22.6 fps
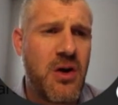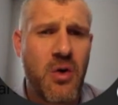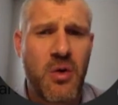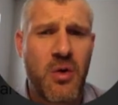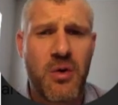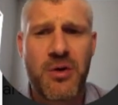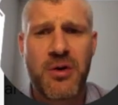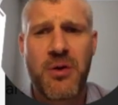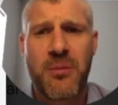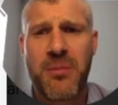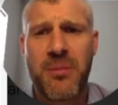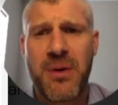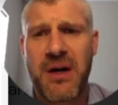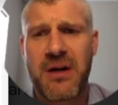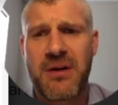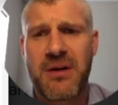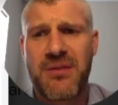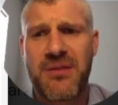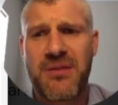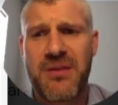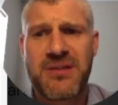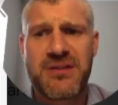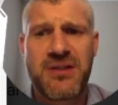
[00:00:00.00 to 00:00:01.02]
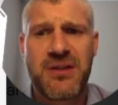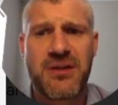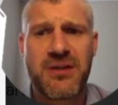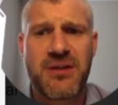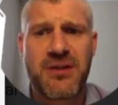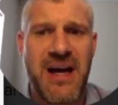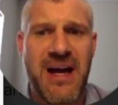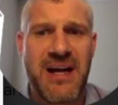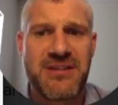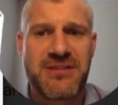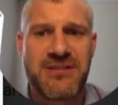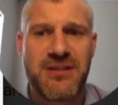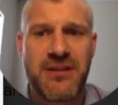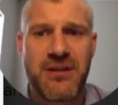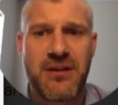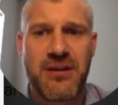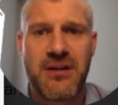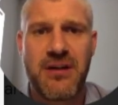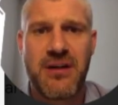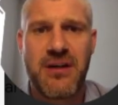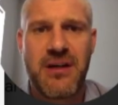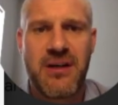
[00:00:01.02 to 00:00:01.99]
or you compared this year to last
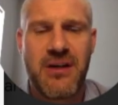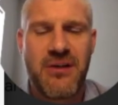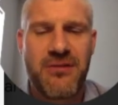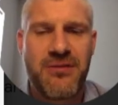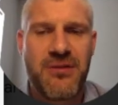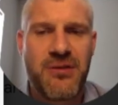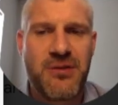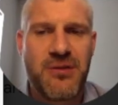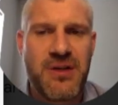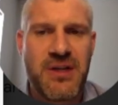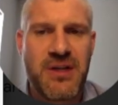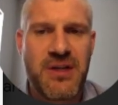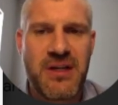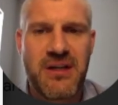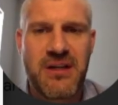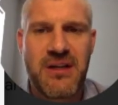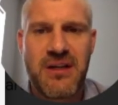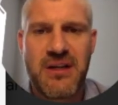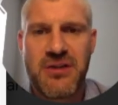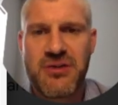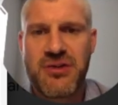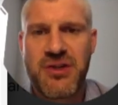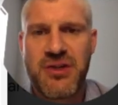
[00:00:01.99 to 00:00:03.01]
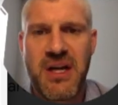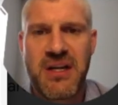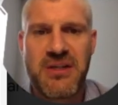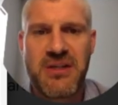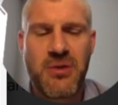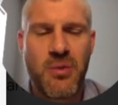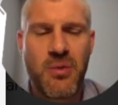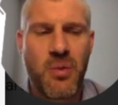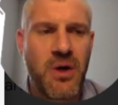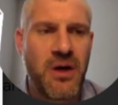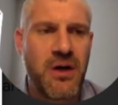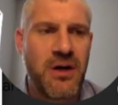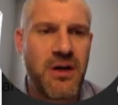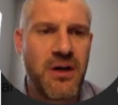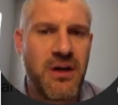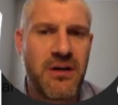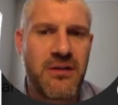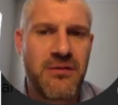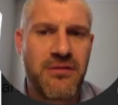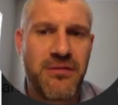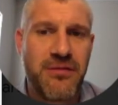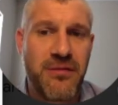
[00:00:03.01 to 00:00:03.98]
year? If you did
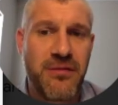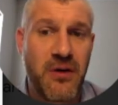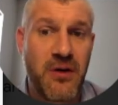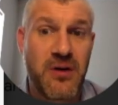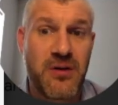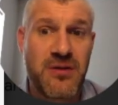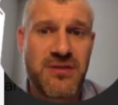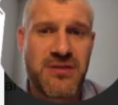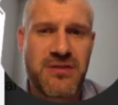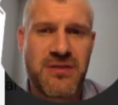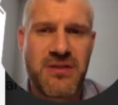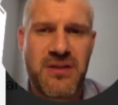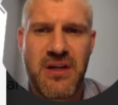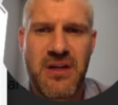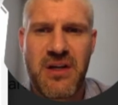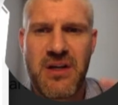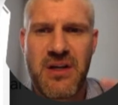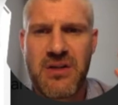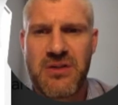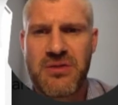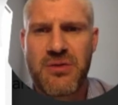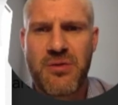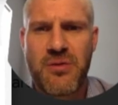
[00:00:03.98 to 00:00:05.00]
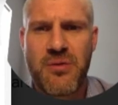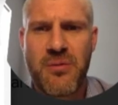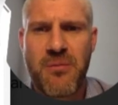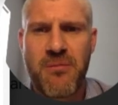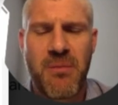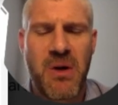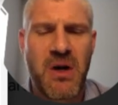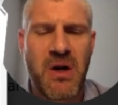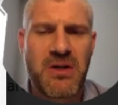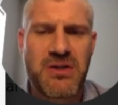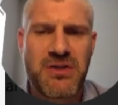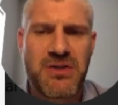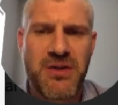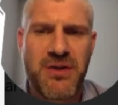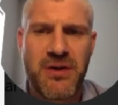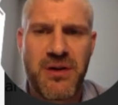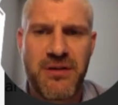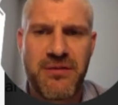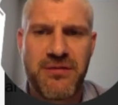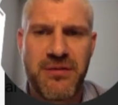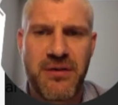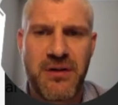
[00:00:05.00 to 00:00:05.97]
January 1st to March
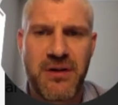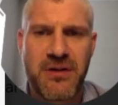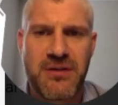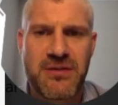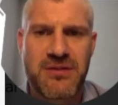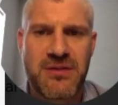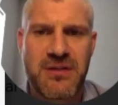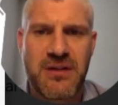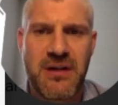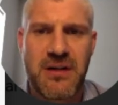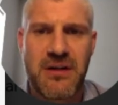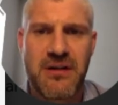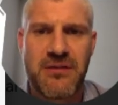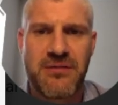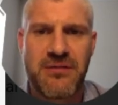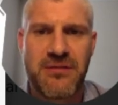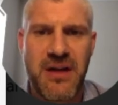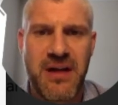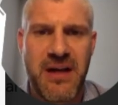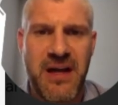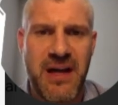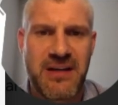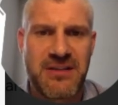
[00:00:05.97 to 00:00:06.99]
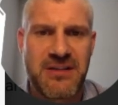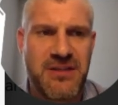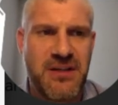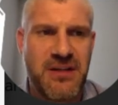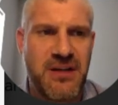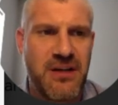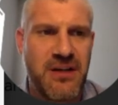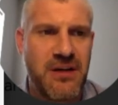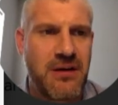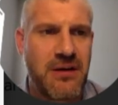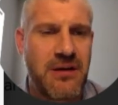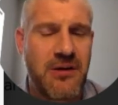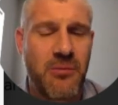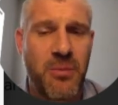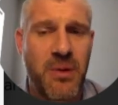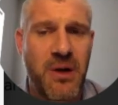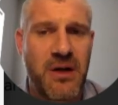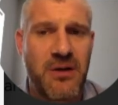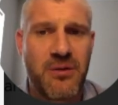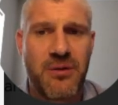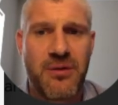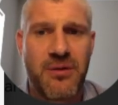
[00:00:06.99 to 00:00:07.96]
31st of X year
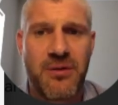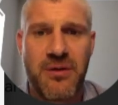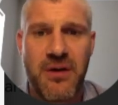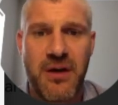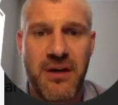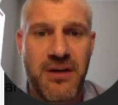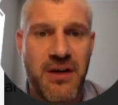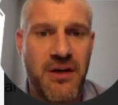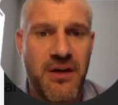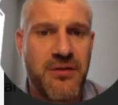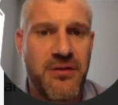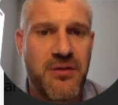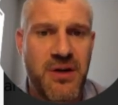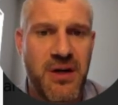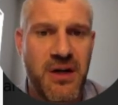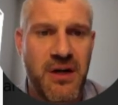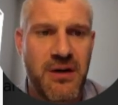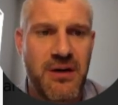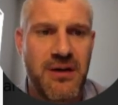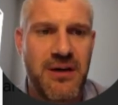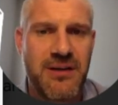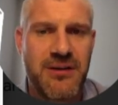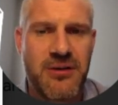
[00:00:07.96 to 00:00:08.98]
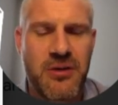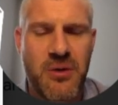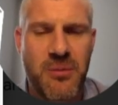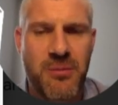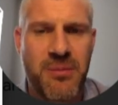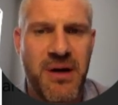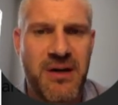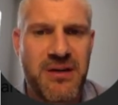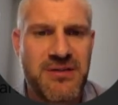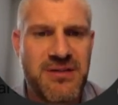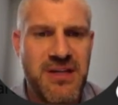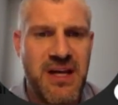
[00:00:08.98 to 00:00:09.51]
compared to another year, and you compared